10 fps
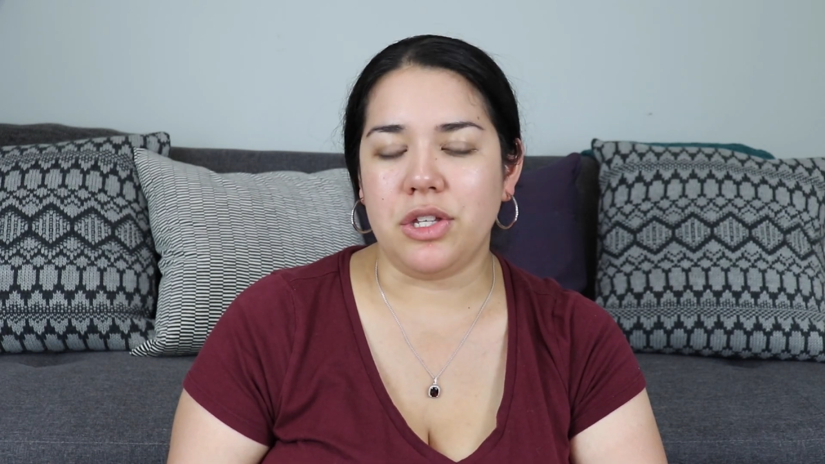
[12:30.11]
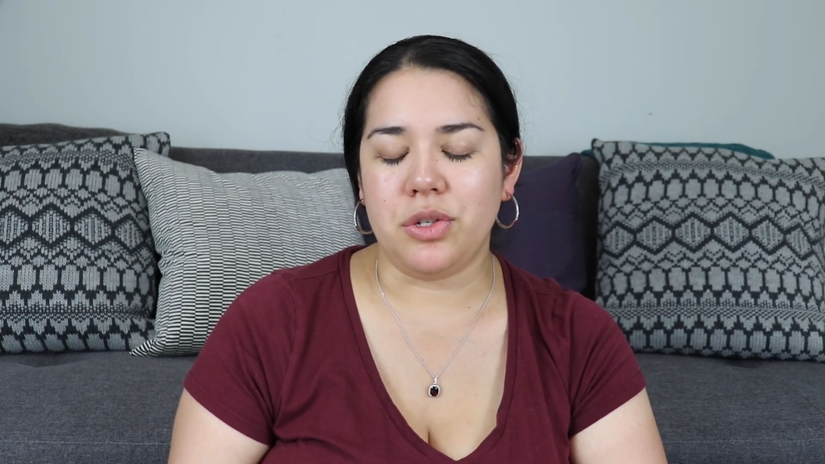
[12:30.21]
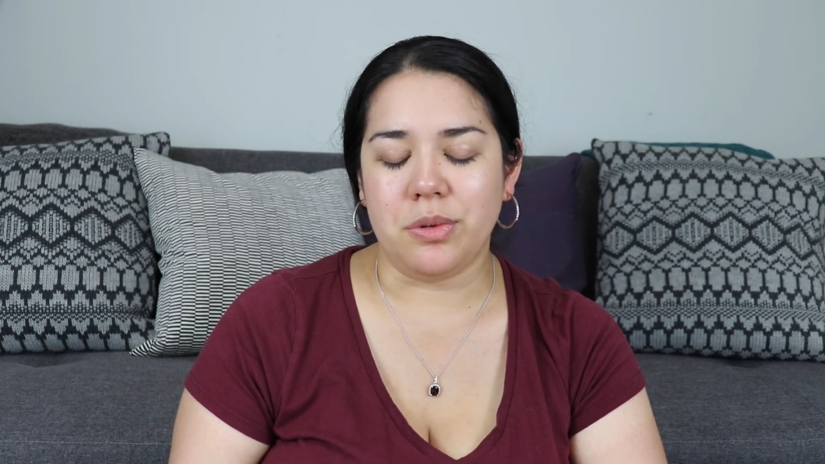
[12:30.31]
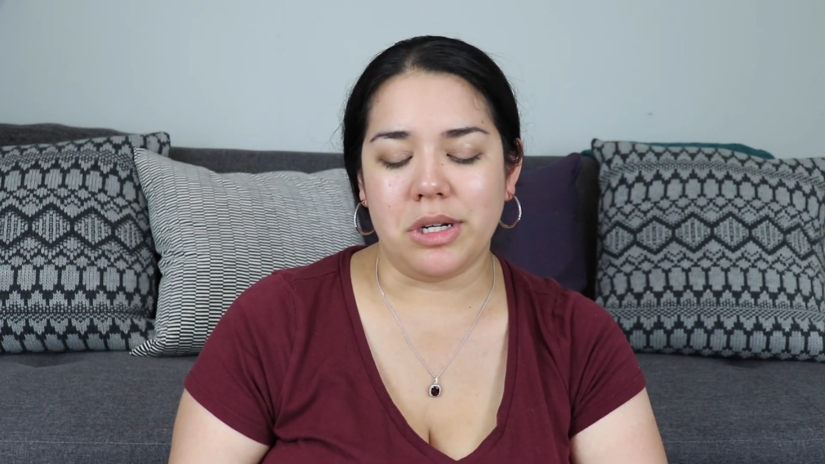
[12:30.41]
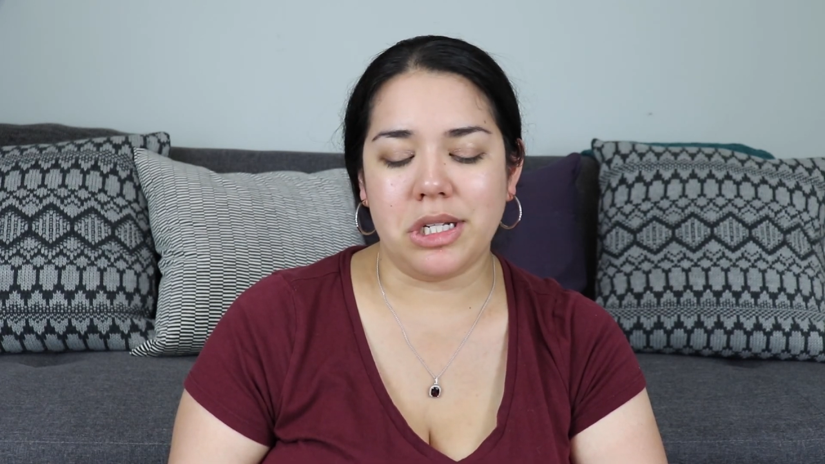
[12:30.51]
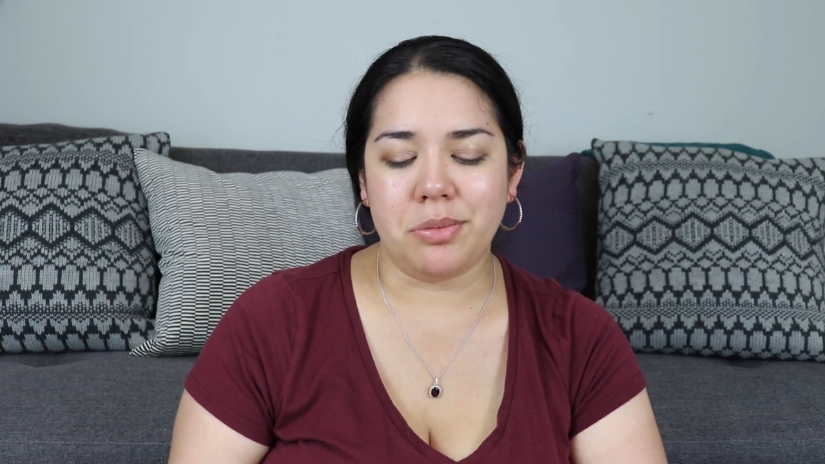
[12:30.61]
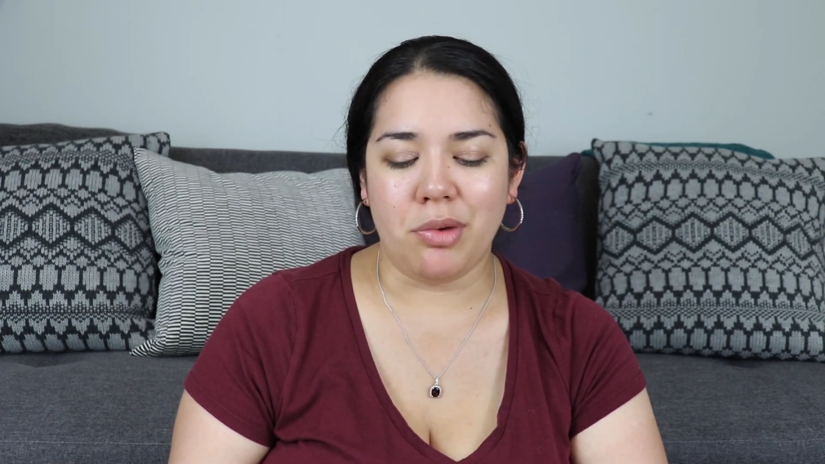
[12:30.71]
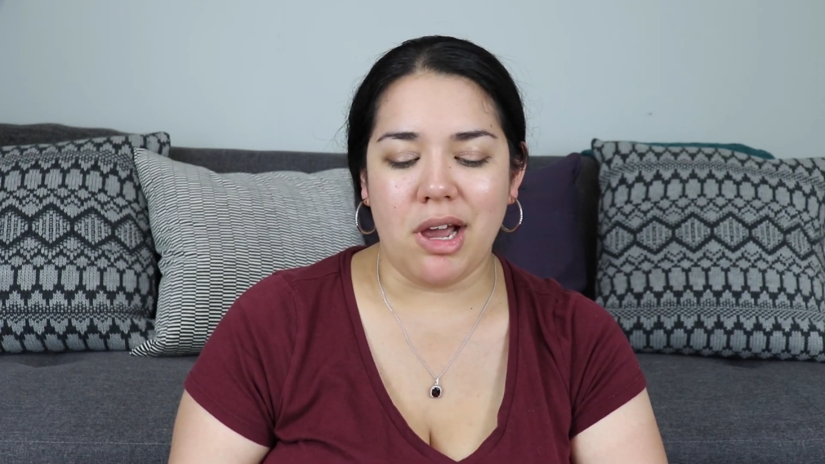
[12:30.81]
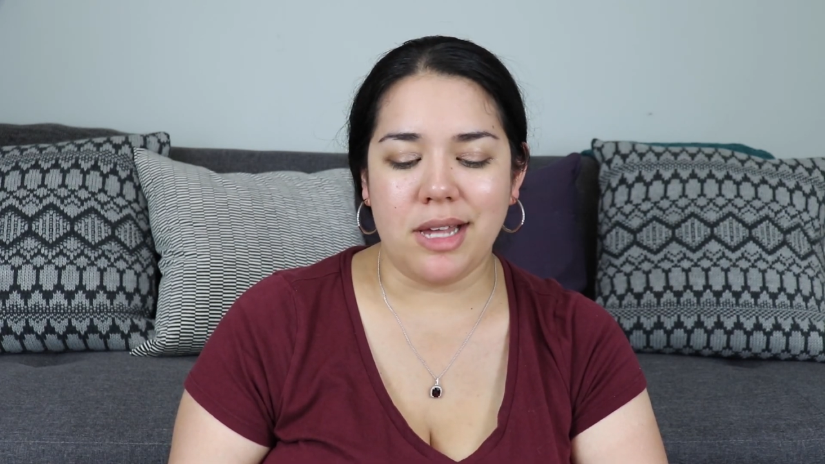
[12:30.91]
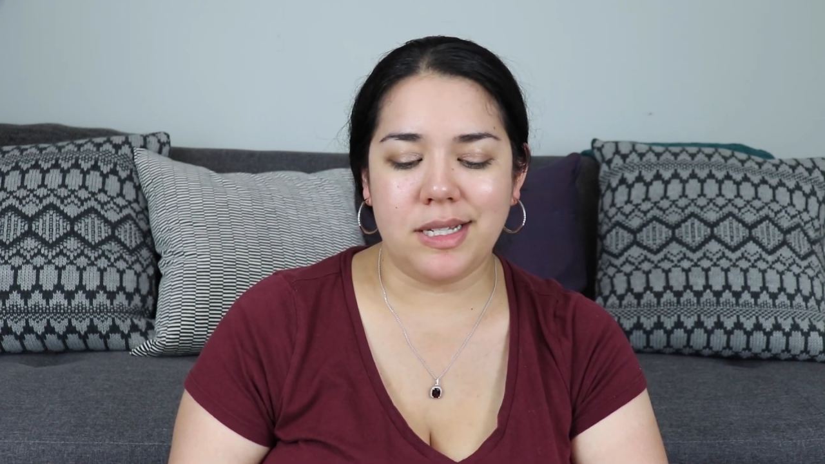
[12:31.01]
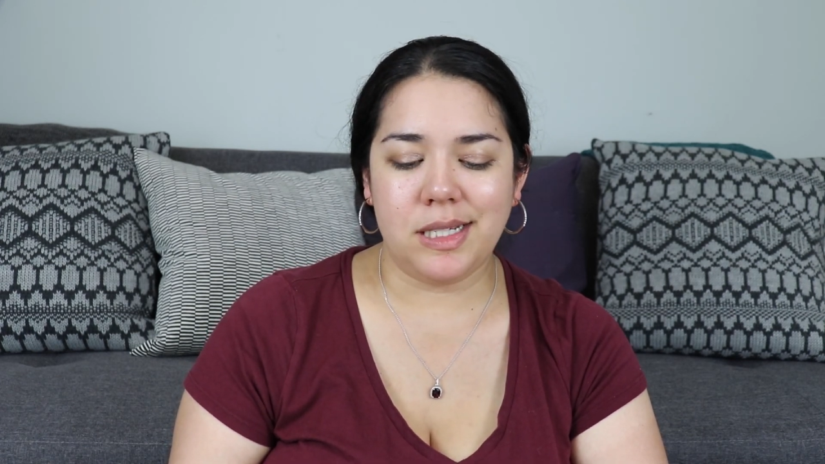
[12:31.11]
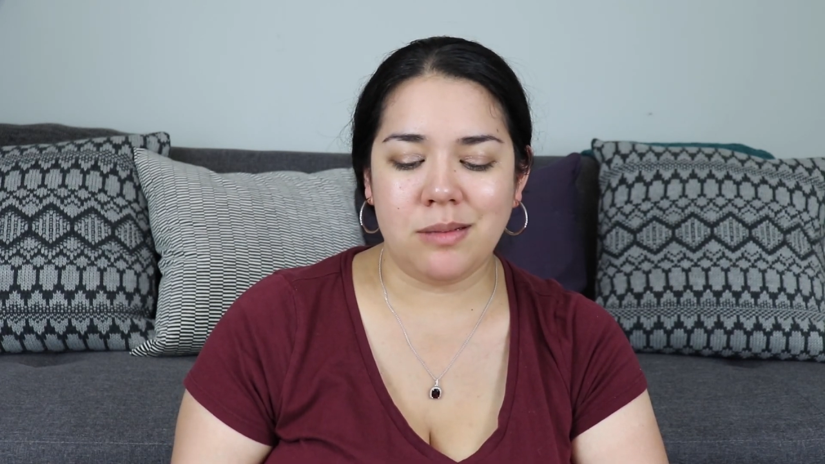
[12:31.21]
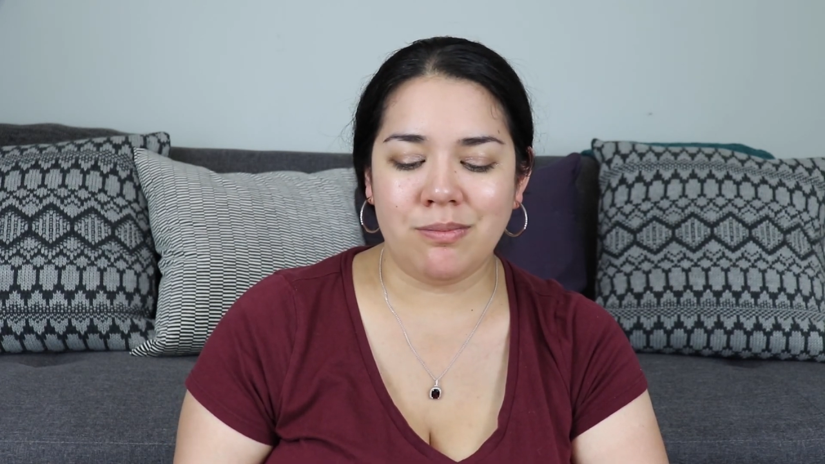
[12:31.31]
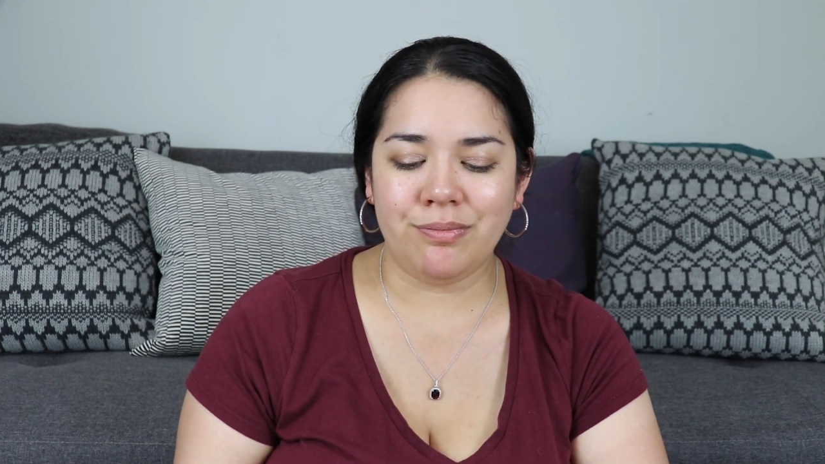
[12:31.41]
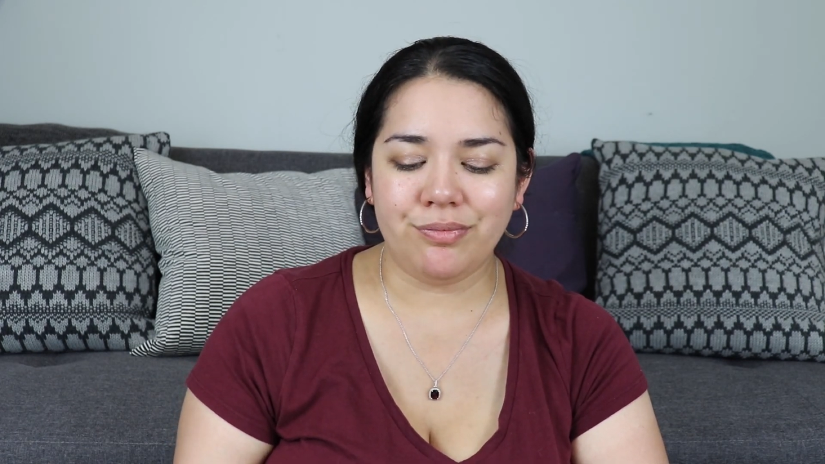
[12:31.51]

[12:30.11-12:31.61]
to express.